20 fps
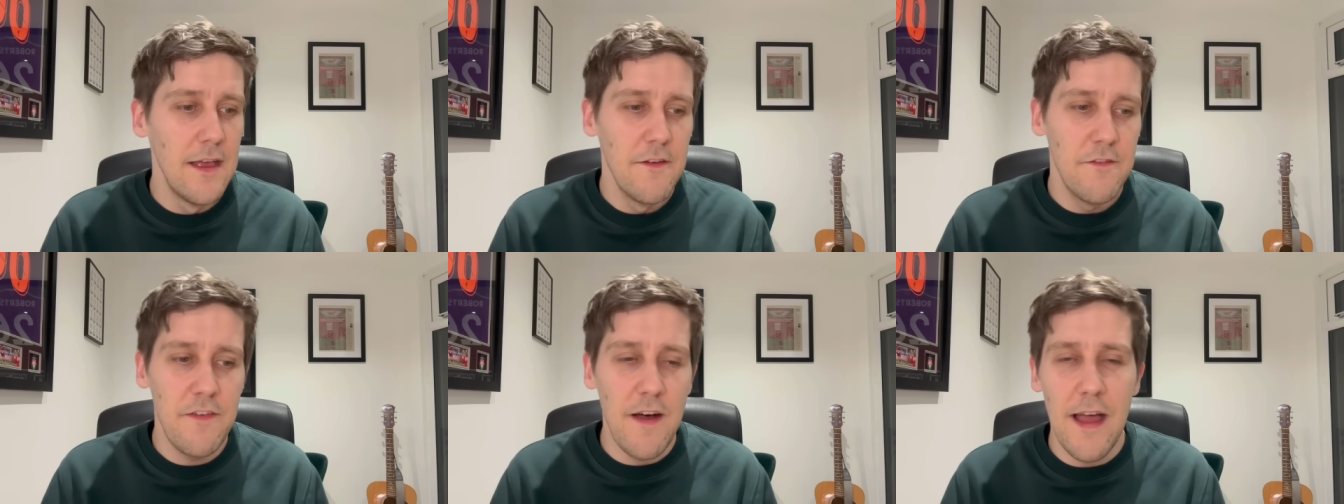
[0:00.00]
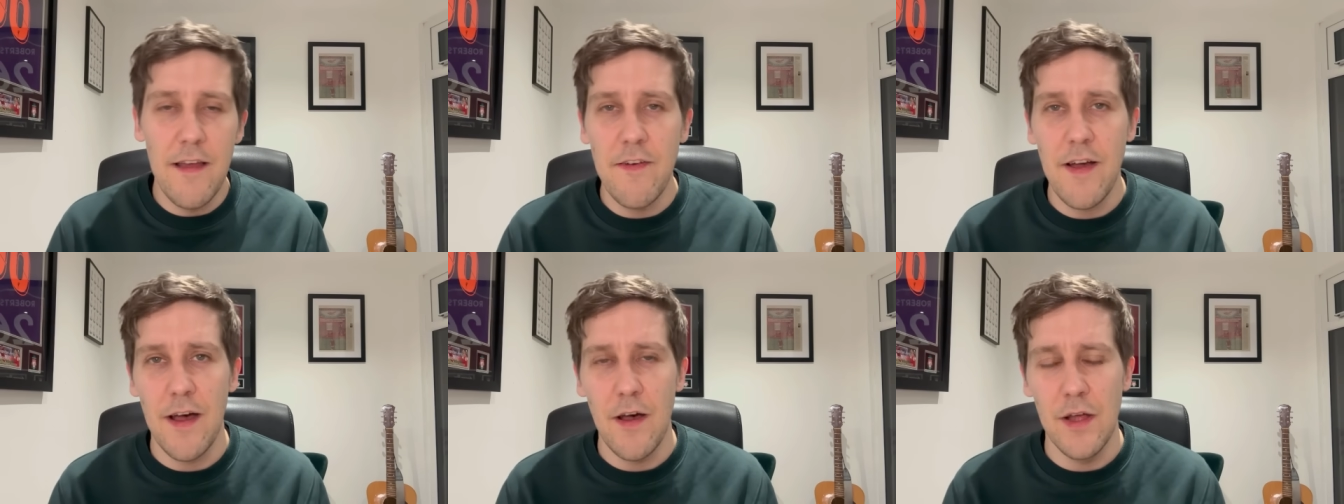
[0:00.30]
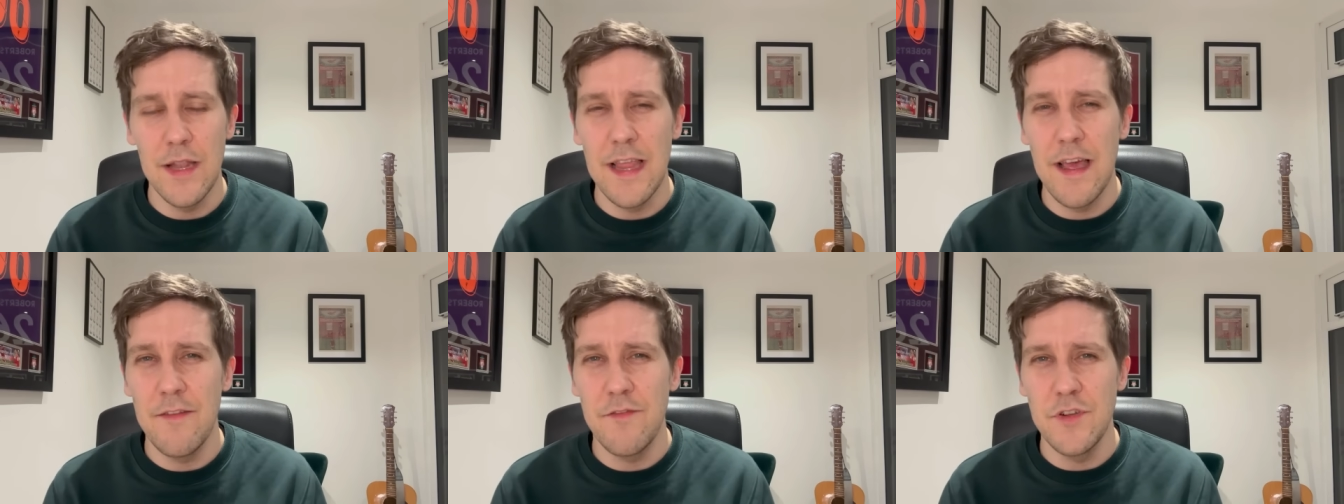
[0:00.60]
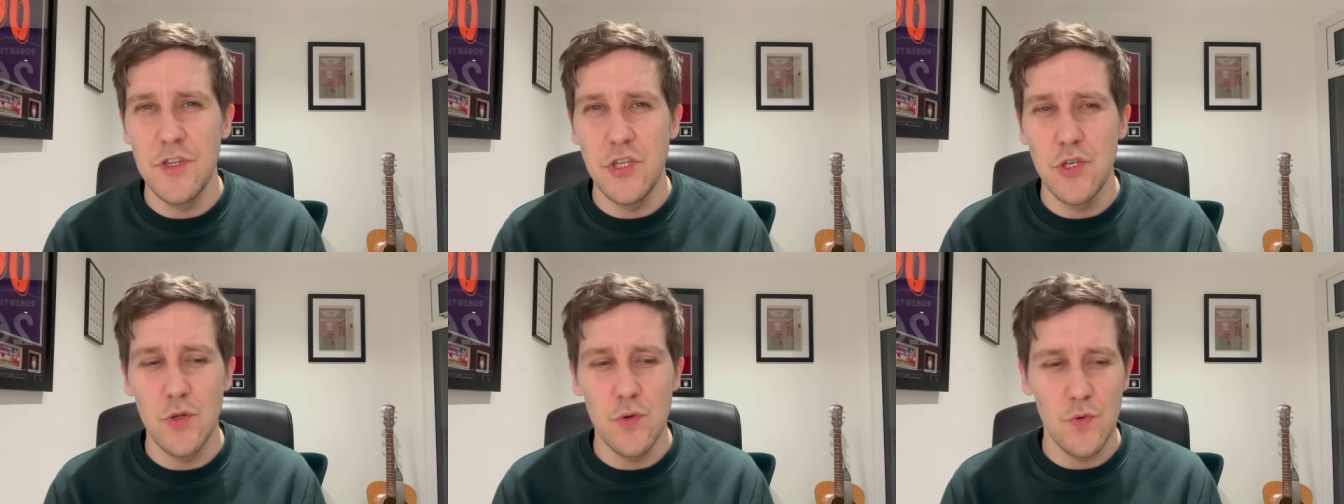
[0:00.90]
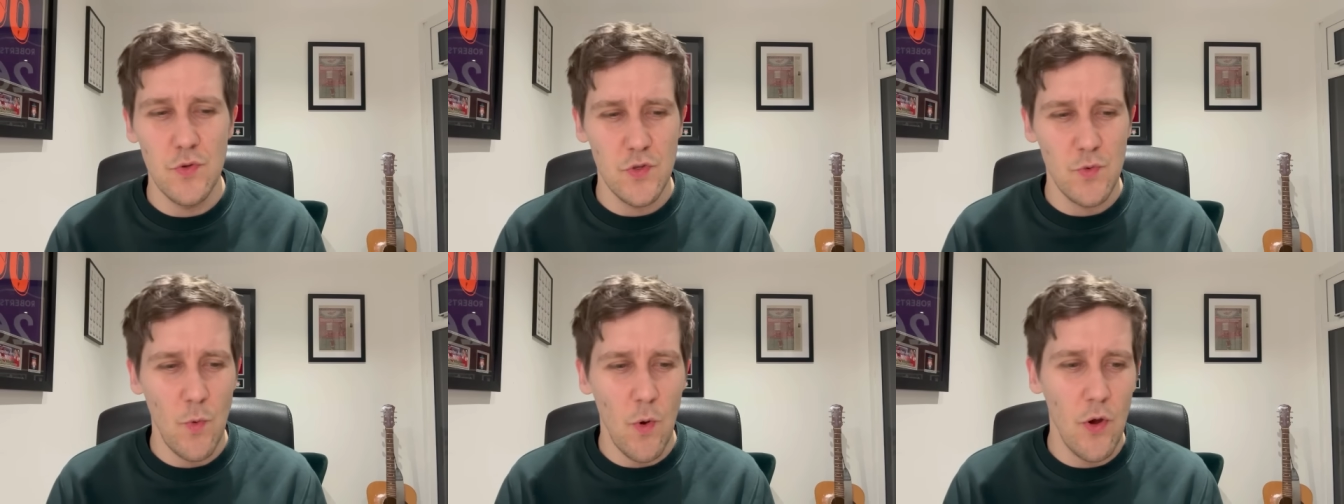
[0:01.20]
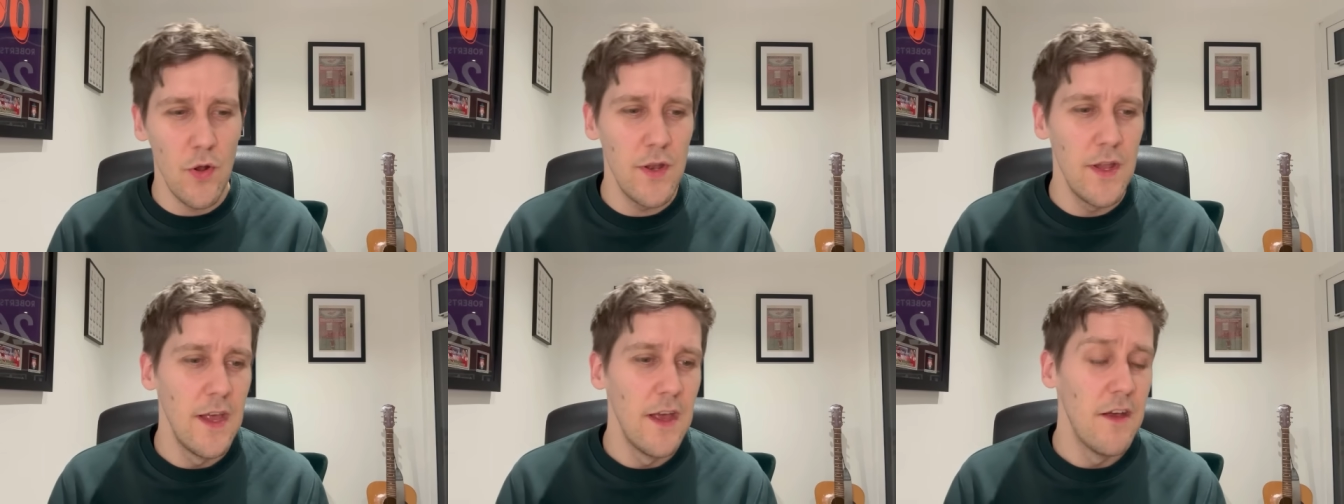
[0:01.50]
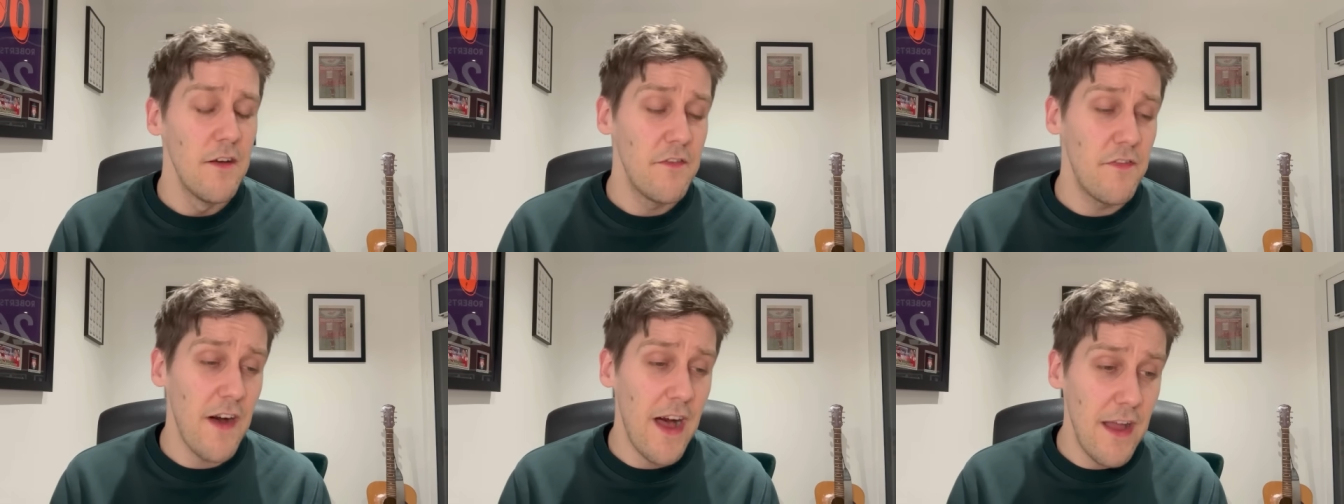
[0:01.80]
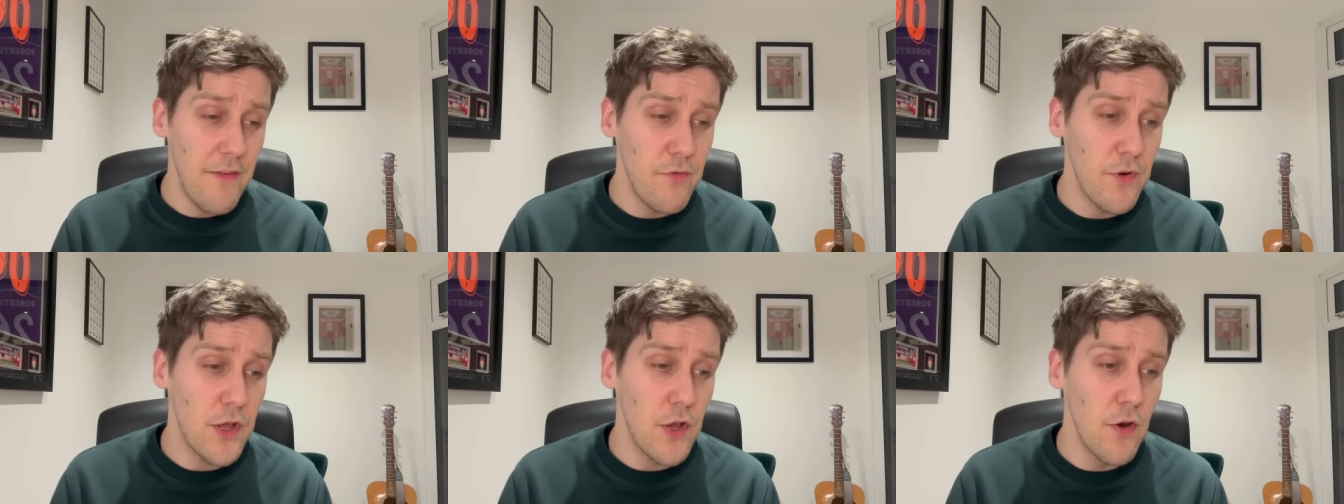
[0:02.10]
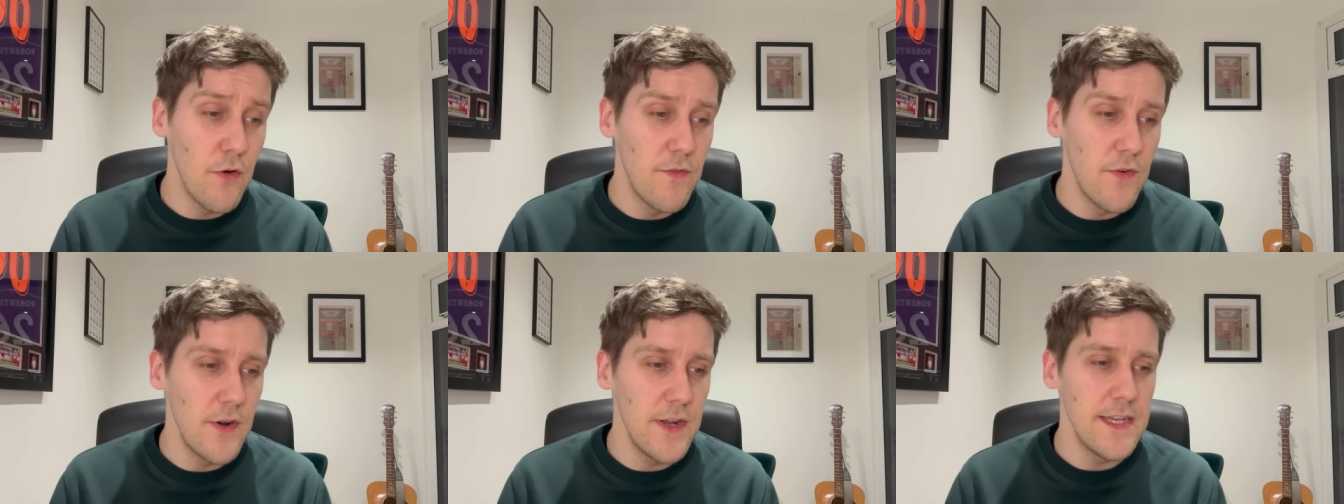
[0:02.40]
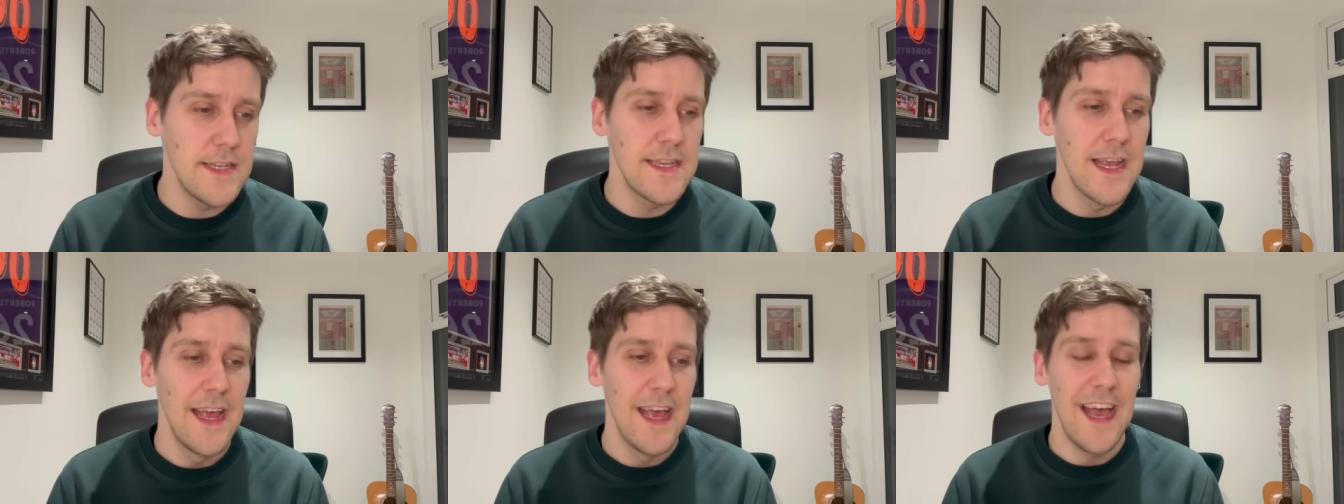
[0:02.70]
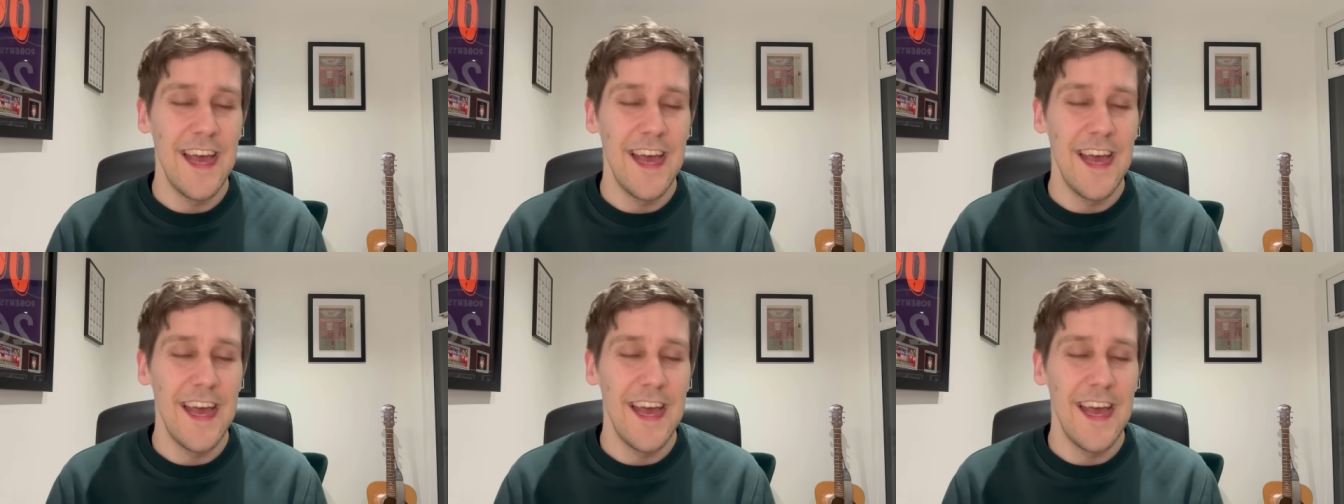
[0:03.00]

5 out of 11 duels won, 5 recoveries,